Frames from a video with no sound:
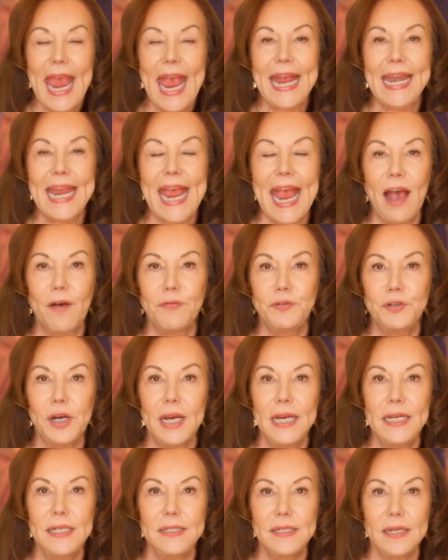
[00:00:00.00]
And after
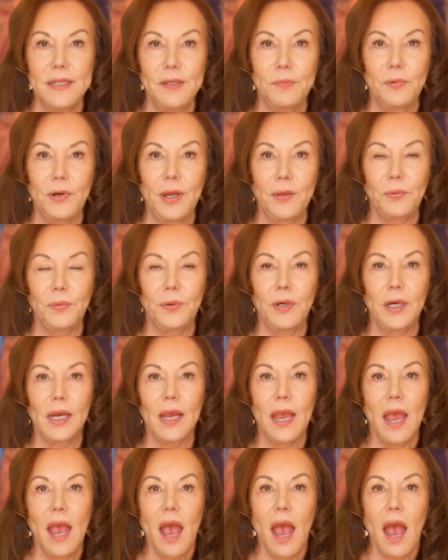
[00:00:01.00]
I had done the breath work,
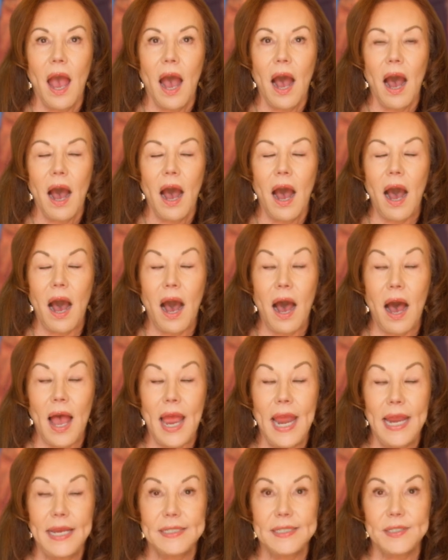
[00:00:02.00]

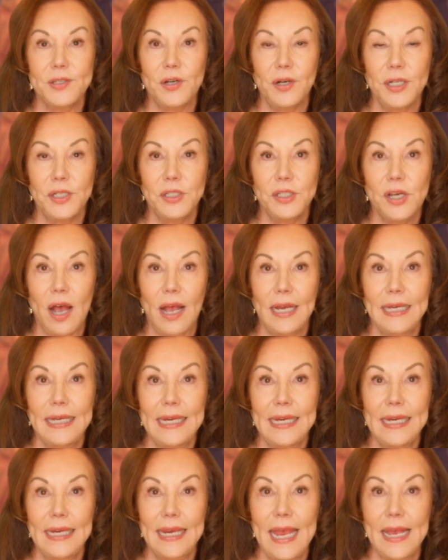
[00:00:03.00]
I started
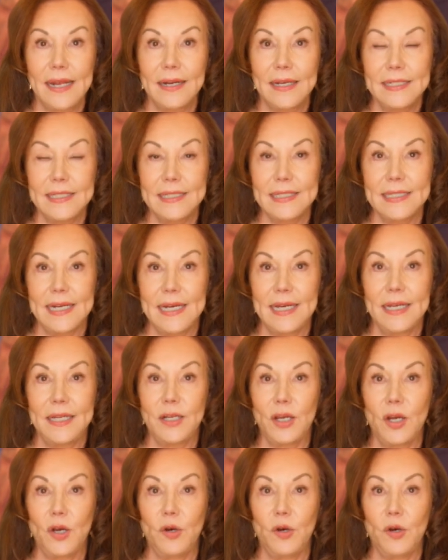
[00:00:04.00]
talking and I said,